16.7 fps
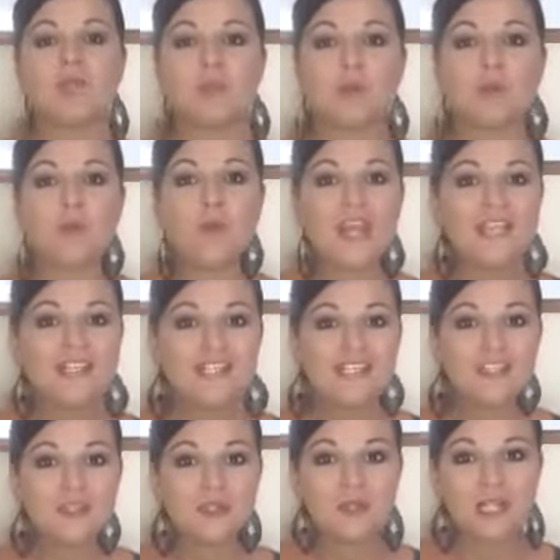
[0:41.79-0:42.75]
when
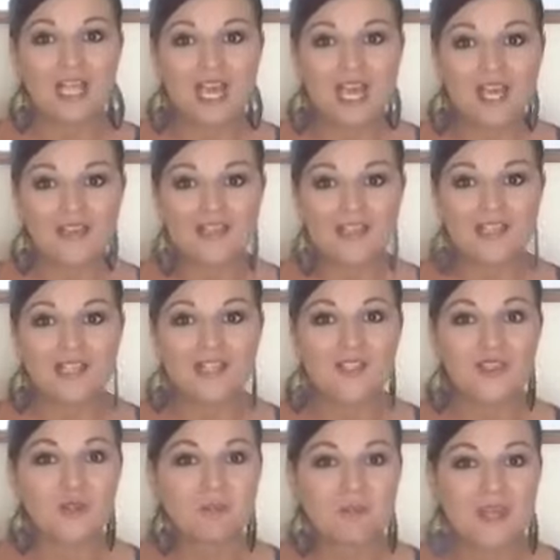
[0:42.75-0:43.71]
did you last
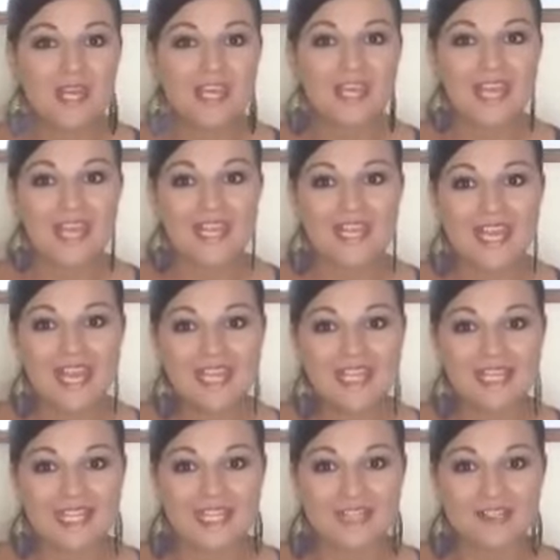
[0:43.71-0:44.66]
speak in
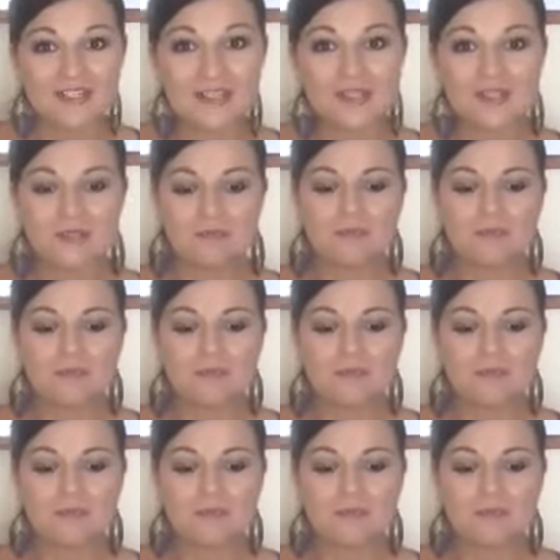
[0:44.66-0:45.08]
English?